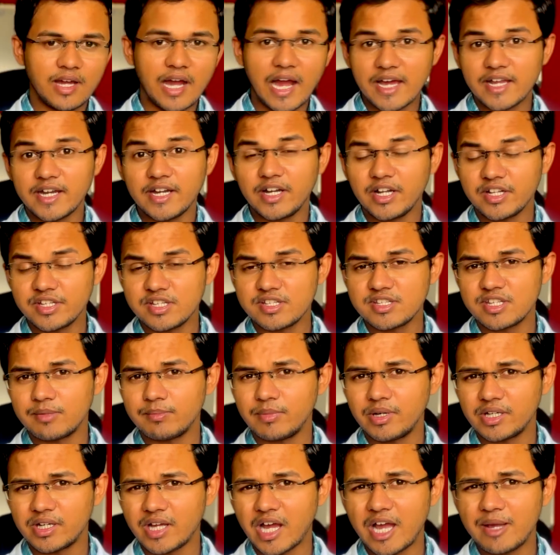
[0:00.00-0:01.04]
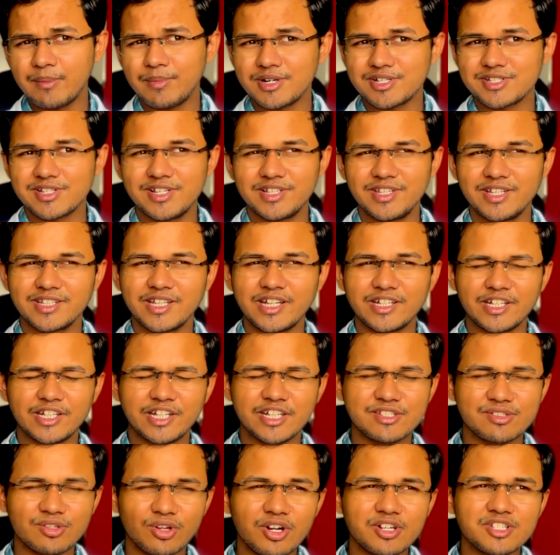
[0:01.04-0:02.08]
I read Hutchison but I personally think that it
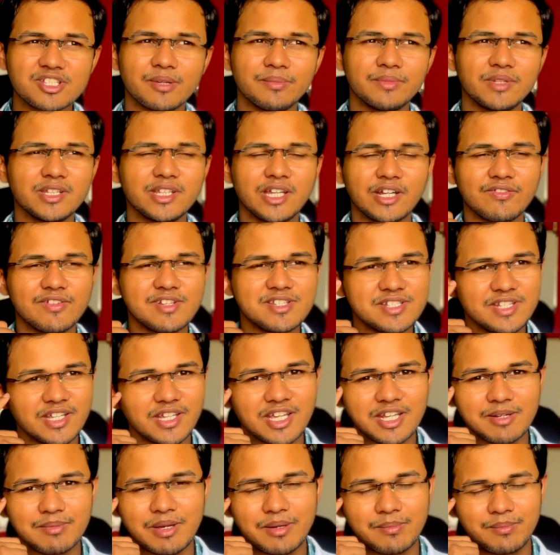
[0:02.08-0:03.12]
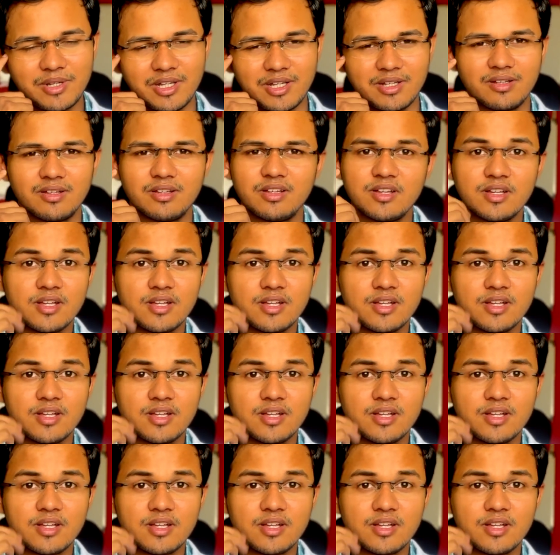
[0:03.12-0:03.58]
is not something that will stick in my brain.